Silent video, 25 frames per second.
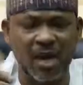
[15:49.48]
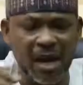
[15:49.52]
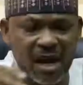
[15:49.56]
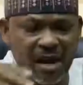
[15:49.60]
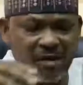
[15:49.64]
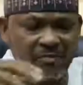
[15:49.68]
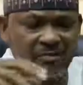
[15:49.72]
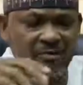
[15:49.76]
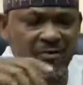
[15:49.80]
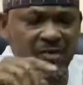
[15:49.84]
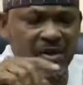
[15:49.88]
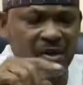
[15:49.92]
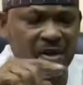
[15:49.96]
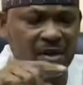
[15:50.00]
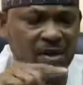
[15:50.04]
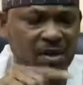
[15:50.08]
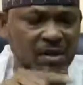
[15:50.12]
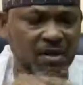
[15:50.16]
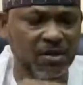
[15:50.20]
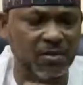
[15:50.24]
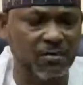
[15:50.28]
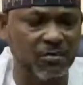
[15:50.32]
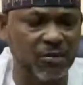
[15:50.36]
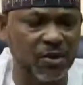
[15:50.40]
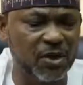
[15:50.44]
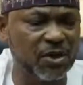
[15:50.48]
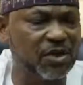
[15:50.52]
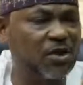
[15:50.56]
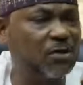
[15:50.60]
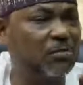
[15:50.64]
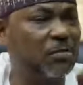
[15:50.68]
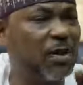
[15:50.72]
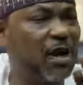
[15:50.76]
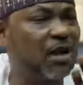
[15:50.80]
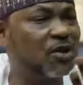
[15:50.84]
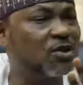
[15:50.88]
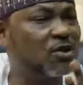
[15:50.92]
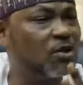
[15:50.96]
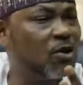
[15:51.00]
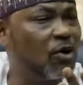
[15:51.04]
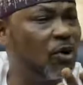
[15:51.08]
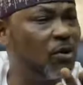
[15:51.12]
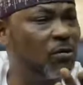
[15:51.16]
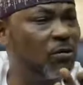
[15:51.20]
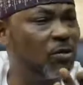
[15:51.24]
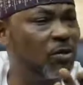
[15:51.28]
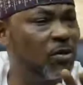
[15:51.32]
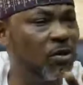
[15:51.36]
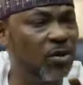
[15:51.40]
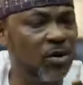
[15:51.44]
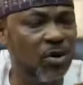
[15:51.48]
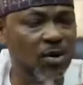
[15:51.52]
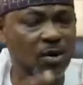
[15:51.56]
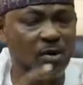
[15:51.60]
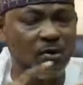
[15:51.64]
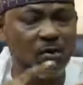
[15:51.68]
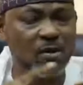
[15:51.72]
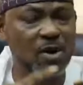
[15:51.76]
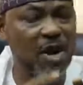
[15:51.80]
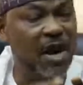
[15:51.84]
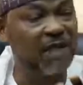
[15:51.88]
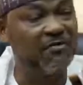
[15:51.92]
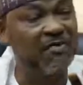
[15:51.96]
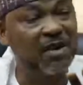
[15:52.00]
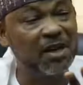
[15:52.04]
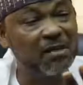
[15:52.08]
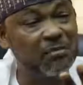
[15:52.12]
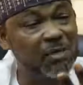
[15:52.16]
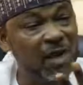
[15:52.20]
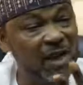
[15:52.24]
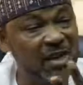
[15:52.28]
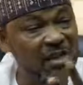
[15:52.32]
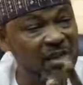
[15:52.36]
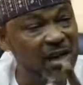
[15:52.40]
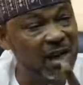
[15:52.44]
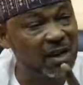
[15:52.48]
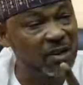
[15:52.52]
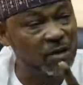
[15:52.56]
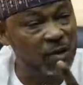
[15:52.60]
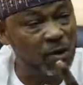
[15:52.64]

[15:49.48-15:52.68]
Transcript: have Principal's Cup, we have Headmaster's